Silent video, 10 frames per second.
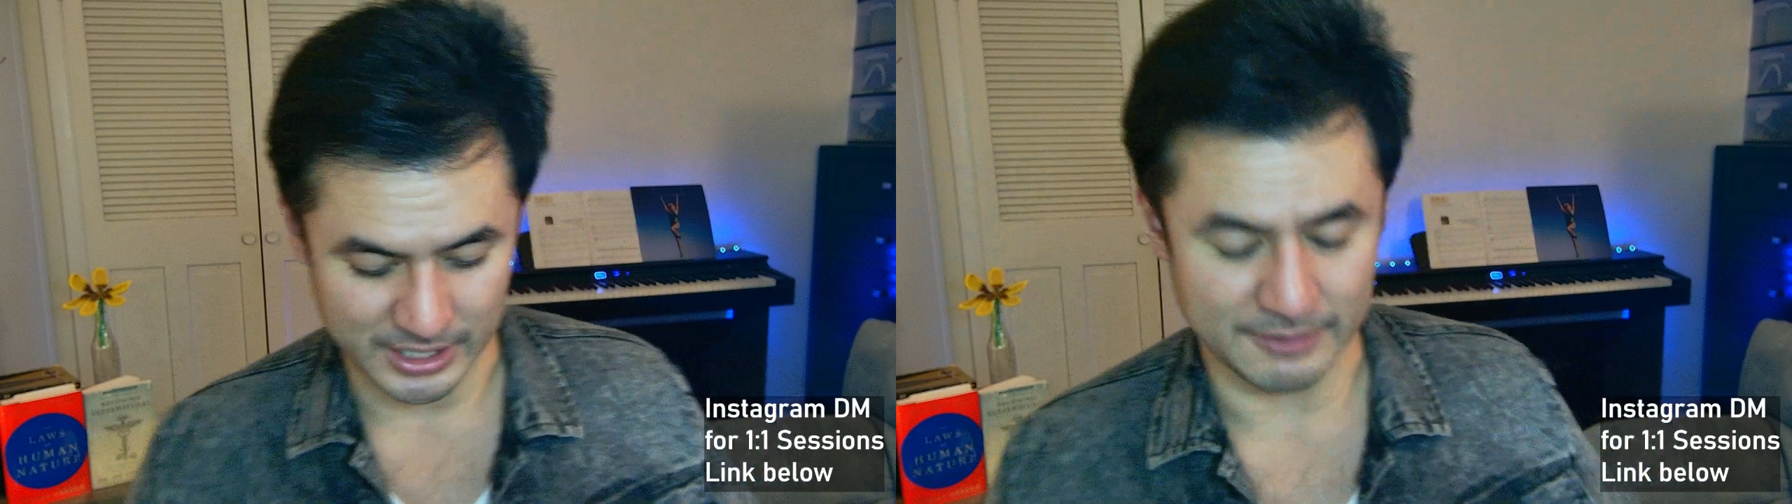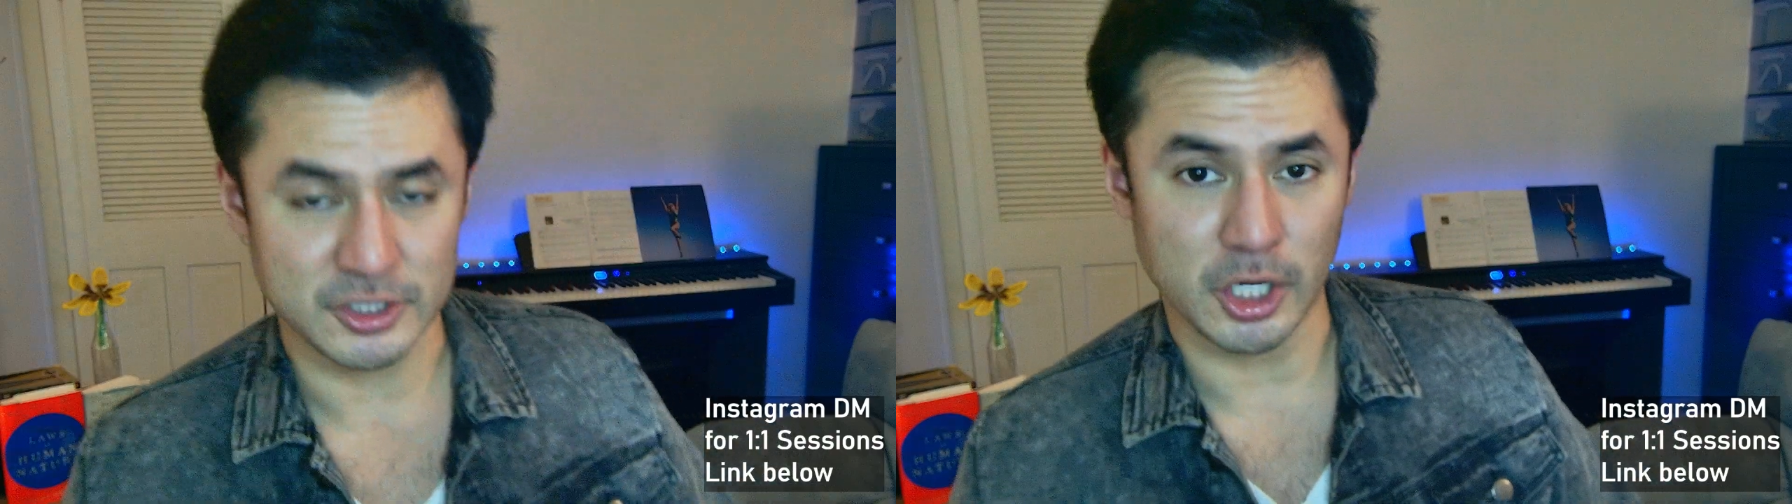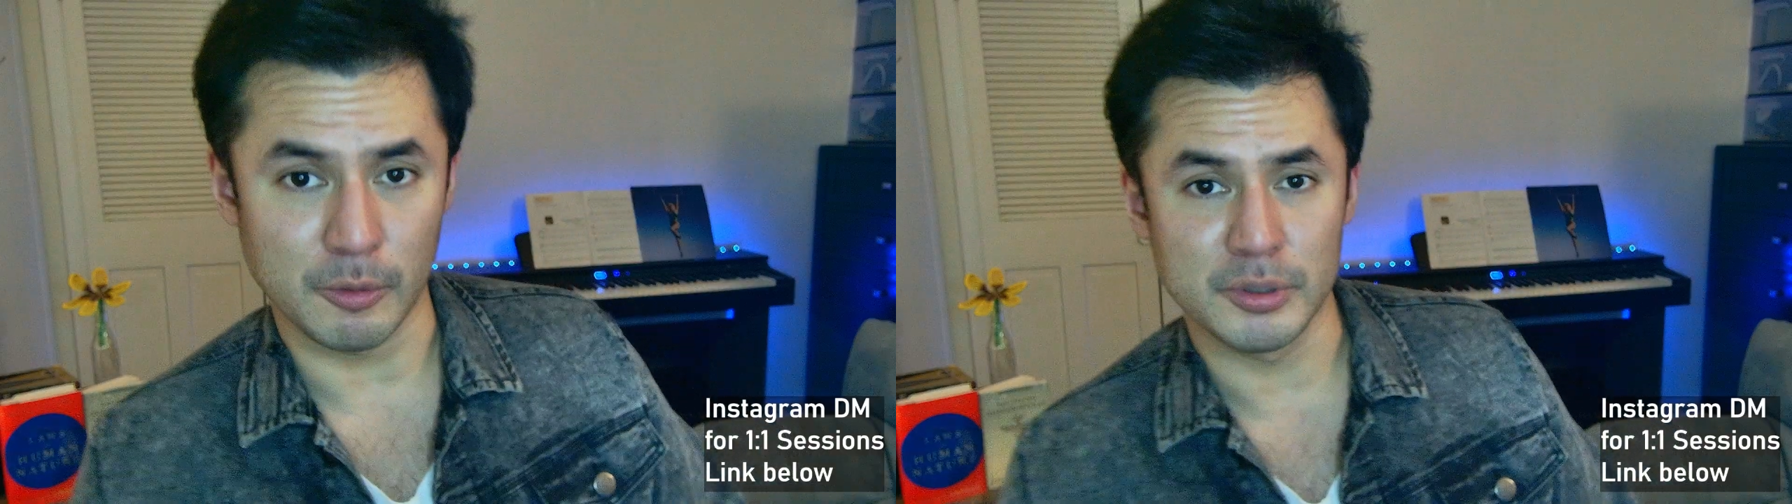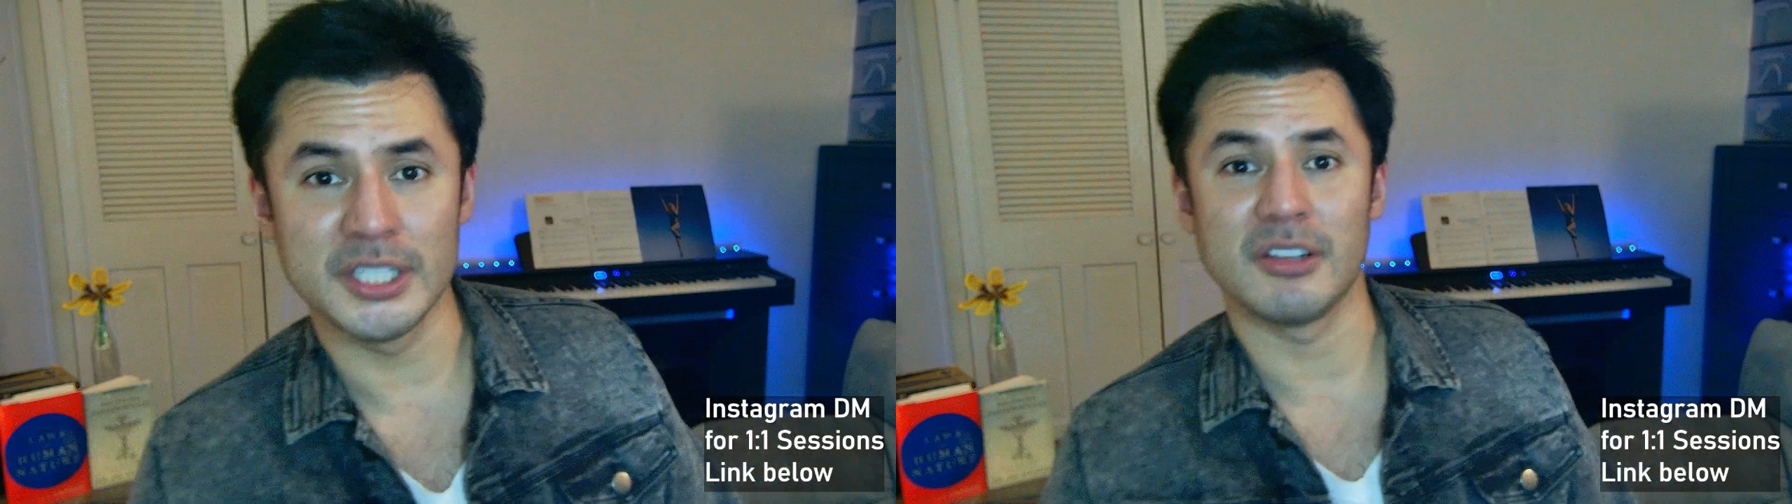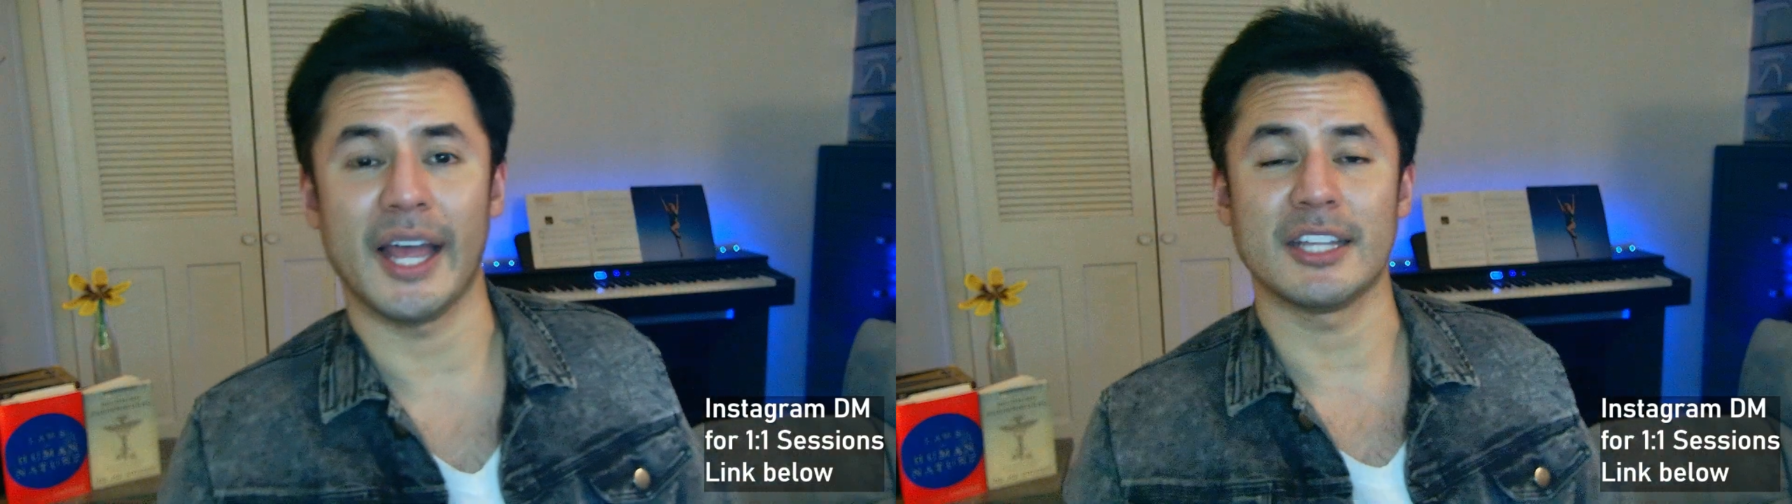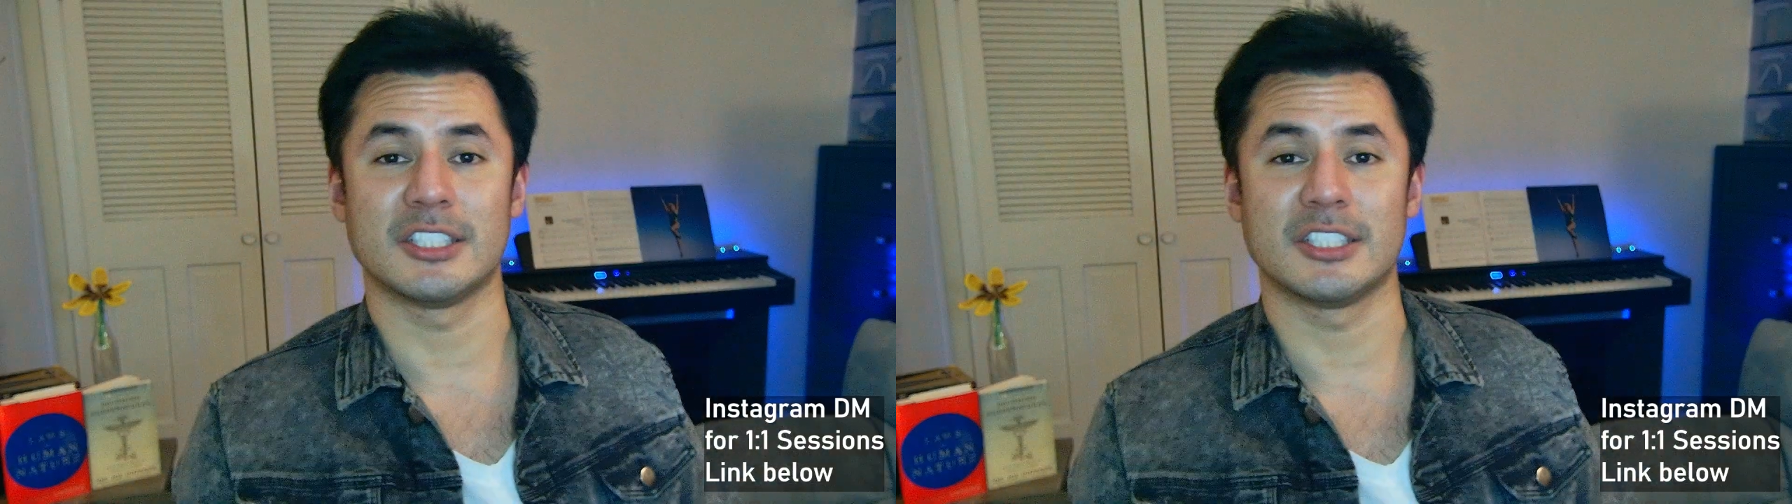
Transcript: If so, please like and